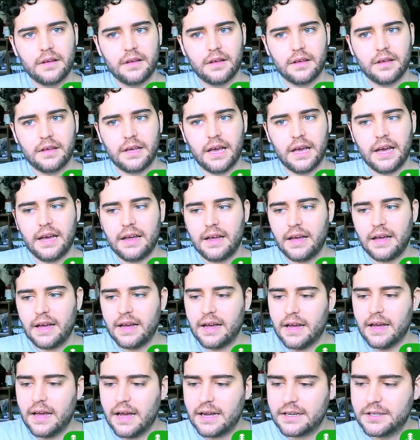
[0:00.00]

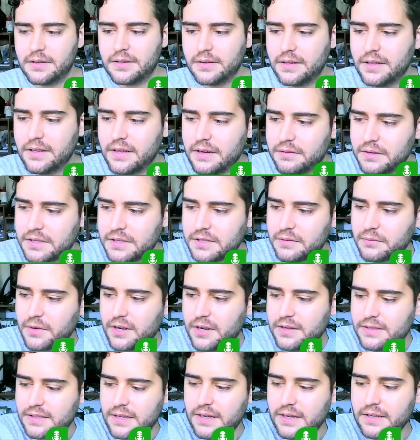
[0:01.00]
Yeah, actually, the reason
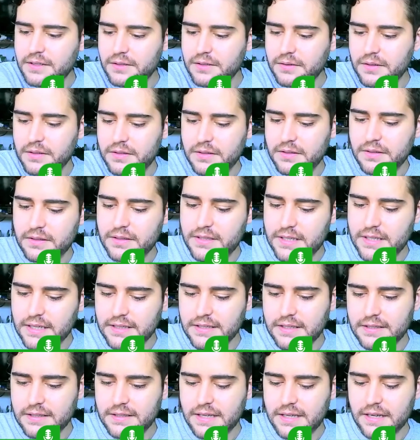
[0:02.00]
why I started doing
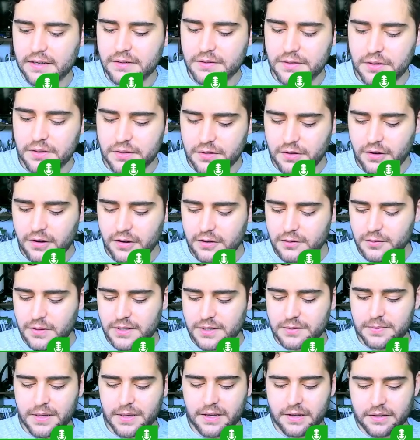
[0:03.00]
60-second tutorials
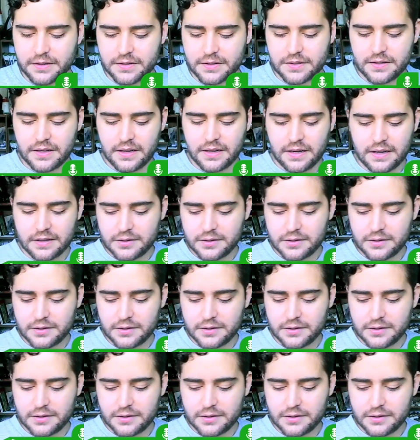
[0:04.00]
was because